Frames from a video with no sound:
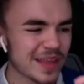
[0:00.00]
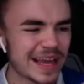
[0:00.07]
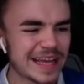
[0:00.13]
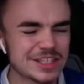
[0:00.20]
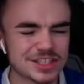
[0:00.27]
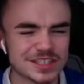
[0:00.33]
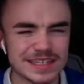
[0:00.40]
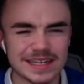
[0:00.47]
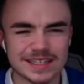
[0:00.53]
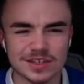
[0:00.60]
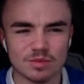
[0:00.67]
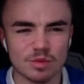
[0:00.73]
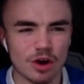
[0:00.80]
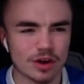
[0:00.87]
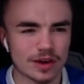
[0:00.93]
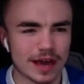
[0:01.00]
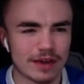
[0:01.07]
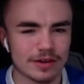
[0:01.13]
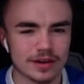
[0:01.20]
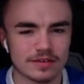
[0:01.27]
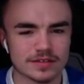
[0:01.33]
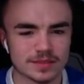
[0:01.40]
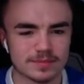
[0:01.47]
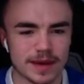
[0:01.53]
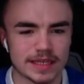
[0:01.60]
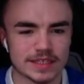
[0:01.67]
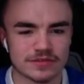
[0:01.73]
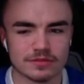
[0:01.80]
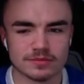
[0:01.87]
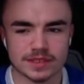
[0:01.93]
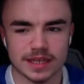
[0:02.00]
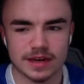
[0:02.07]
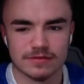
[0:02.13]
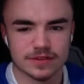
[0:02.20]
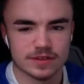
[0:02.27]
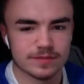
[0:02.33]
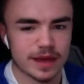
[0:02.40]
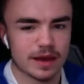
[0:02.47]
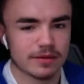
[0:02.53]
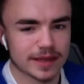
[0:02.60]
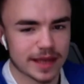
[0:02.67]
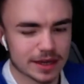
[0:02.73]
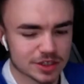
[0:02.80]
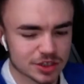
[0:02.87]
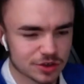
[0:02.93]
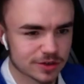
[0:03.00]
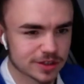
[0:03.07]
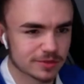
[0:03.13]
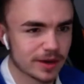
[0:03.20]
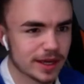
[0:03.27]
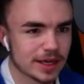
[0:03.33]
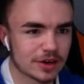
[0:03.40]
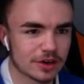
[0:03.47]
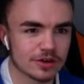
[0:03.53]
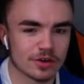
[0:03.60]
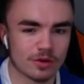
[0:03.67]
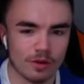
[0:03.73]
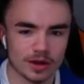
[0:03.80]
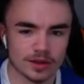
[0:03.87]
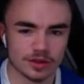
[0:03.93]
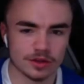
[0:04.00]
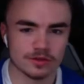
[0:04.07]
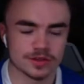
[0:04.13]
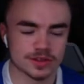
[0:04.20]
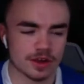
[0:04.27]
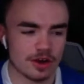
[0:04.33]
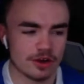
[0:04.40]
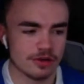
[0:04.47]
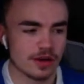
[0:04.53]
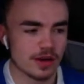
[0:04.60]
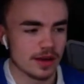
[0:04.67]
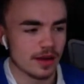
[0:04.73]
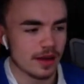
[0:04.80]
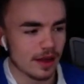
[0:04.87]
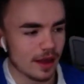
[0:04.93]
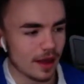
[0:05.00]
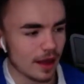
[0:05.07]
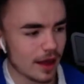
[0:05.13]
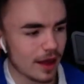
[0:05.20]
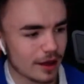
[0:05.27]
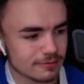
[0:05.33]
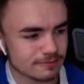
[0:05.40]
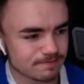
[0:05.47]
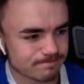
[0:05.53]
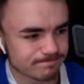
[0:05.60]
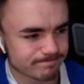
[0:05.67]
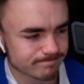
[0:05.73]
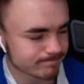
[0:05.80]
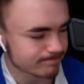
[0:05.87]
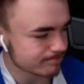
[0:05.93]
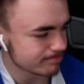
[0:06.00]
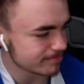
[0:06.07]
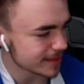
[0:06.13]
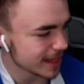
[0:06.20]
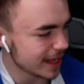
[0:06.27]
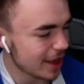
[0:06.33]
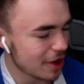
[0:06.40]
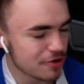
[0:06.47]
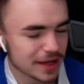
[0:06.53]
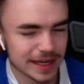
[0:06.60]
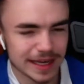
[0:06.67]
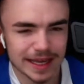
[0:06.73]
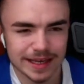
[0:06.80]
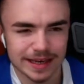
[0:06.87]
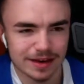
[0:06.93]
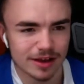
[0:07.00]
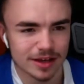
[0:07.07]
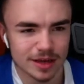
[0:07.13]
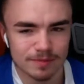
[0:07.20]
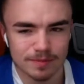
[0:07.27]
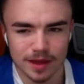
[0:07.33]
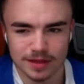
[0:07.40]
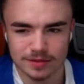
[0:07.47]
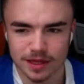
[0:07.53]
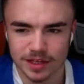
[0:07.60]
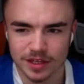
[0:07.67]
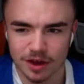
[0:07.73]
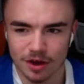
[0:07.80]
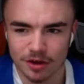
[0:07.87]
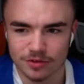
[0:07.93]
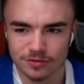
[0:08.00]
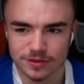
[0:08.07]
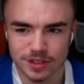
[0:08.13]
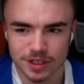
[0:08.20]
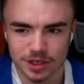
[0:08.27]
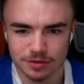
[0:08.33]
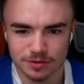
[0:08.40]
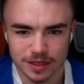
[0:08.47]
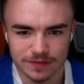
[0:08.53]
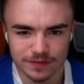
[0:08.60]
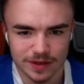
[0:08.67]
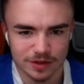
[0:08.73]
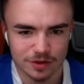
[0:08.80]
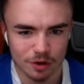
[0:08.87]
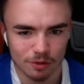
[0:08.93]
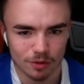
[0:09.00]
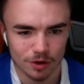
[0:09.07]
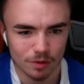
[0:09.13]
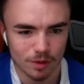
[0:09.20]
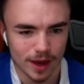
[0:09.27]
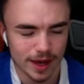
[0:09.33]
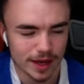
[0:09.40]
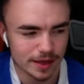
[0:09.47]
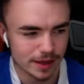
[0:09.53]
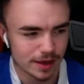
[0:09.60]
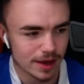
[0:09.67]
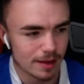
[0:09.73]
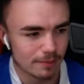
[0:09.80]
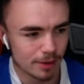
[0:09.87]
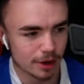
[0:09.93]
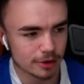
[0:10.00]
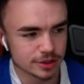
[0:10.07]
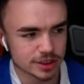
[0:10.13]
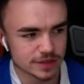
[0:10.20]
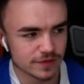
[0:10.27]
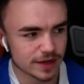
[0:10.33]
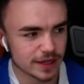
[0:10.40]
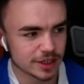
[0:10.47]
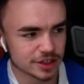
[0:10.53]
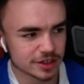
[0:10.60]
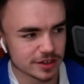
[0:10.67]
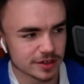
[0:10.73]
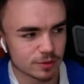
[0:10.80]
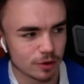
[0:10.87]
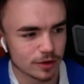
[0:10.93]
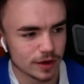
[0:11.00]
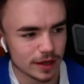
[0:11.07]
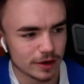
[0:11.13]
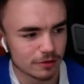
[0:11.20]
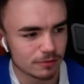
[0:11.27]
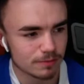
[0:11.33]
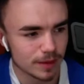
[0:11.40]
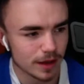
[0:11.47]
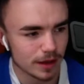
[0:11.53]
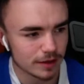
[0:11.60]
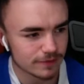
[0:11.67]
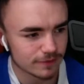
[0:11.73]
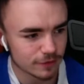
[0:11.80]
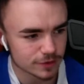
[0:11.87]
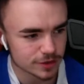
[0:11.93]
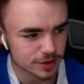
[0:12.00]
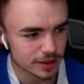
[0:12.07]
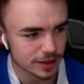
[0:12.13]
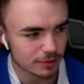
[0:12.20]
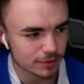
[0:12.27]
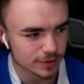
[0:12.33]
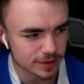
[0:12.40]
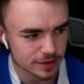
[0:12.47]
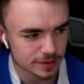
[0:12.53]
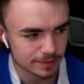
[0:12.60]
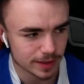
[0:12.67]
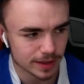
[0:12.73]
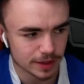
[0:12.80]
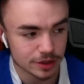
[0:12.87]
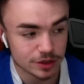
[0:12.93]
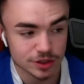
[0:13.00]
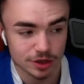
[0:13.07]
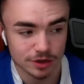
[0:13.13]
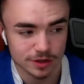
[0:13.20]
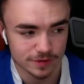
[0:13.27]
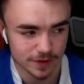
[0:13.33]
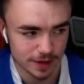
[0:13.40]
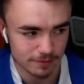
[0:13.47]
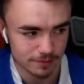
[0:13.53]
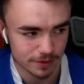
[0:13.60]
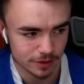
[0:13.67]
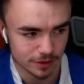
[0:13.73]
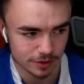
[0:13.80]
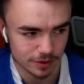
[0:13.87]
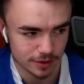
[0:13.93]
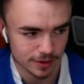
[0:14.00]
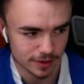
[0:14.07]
He just needed to work out enough space for himself to be able to get a shot away. He couldn't quite do so. He only needed like a yard or two. And if he'd got one away, poacher's finish and it's 1-0. But unfortunately, it wasn't to be. Good chance for him, though.